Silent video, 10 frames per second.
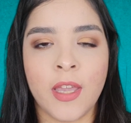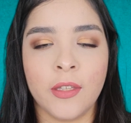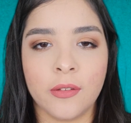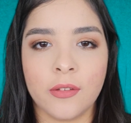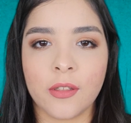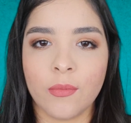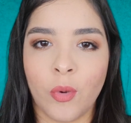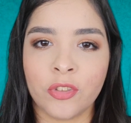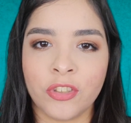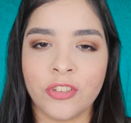and
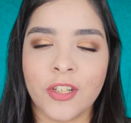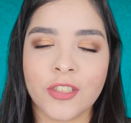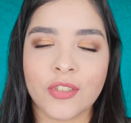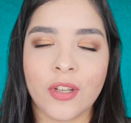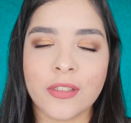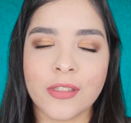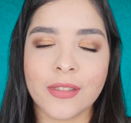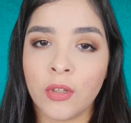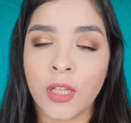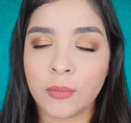Modern
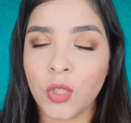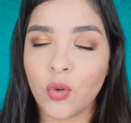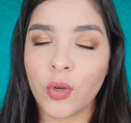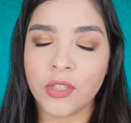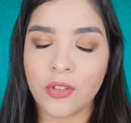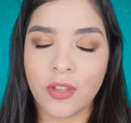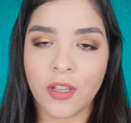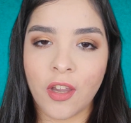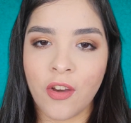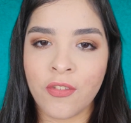Renaissance. Let me know what you
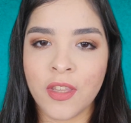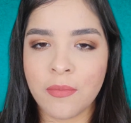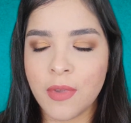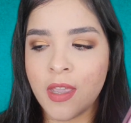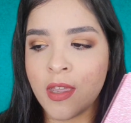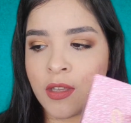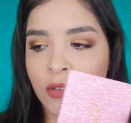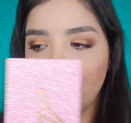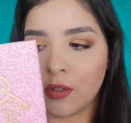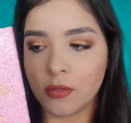think of them,
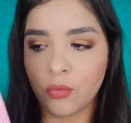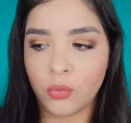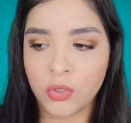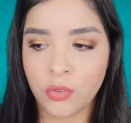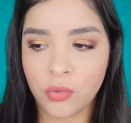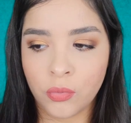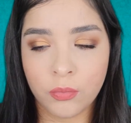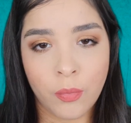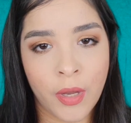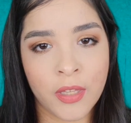and would you
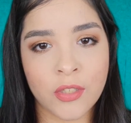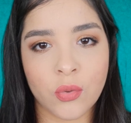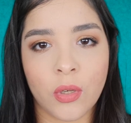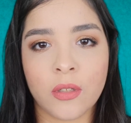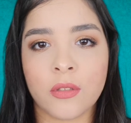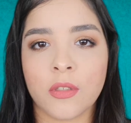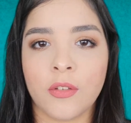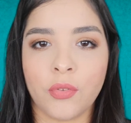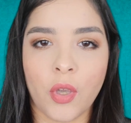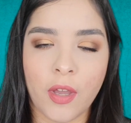buy this one
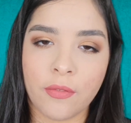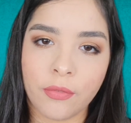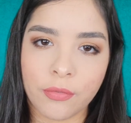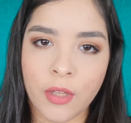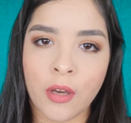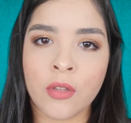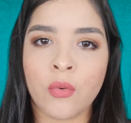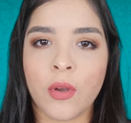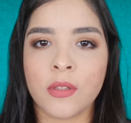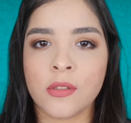if you have the other
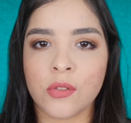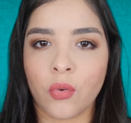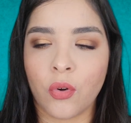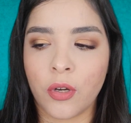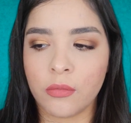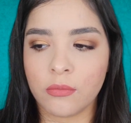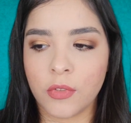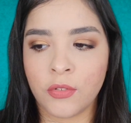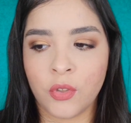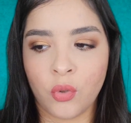ones, or
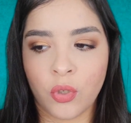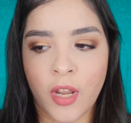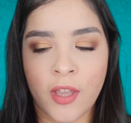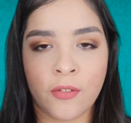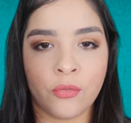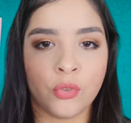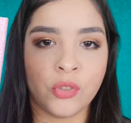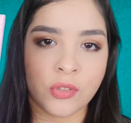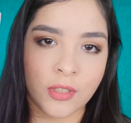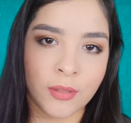if you don't have, would
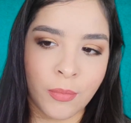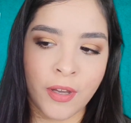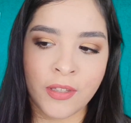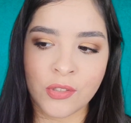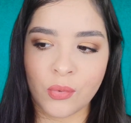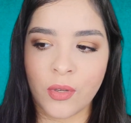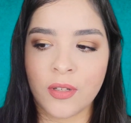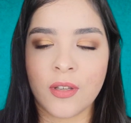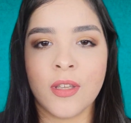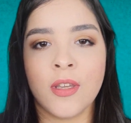you still buy this
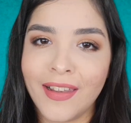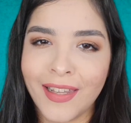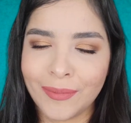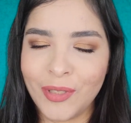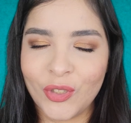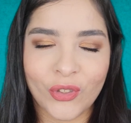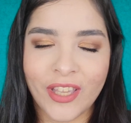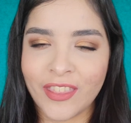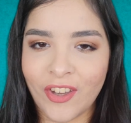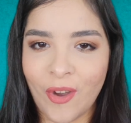one? Let me know
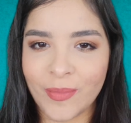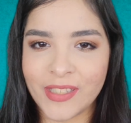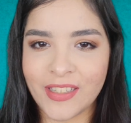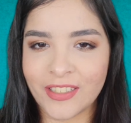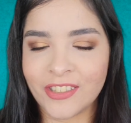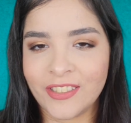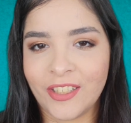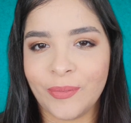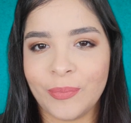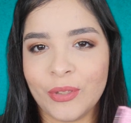in the comment section down